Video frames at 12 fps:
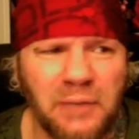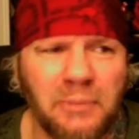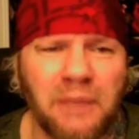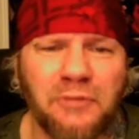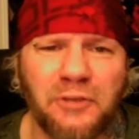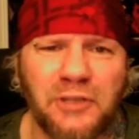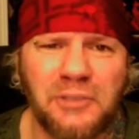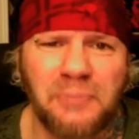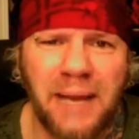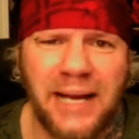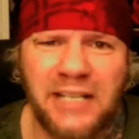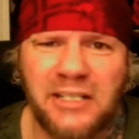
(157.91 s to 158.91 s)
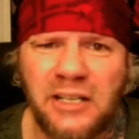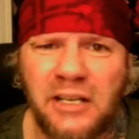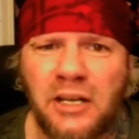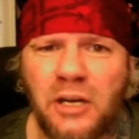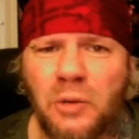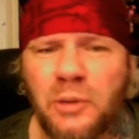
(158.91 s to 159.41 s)
And my first match
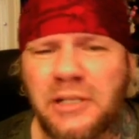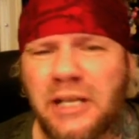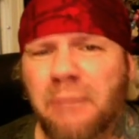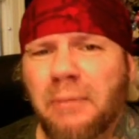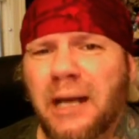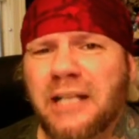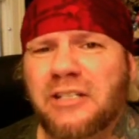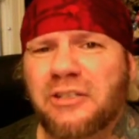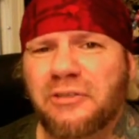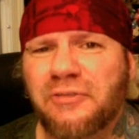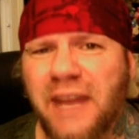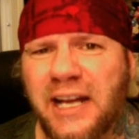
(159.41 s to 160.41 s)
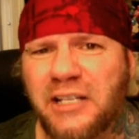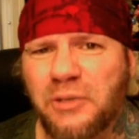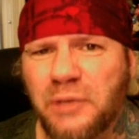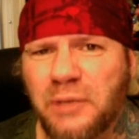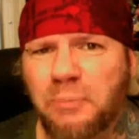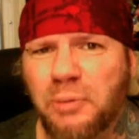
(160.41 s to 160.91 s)
was a Monster
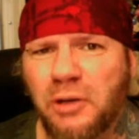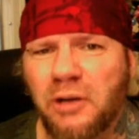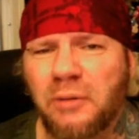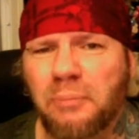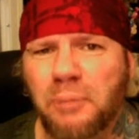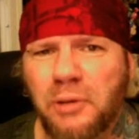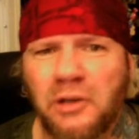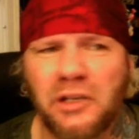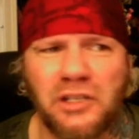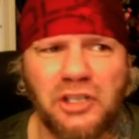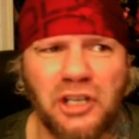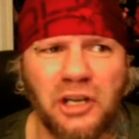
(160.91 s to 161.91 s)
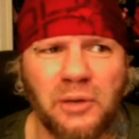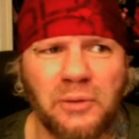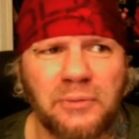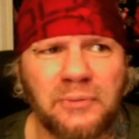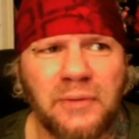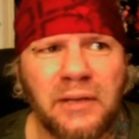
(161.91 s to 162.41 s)
Factory put on show.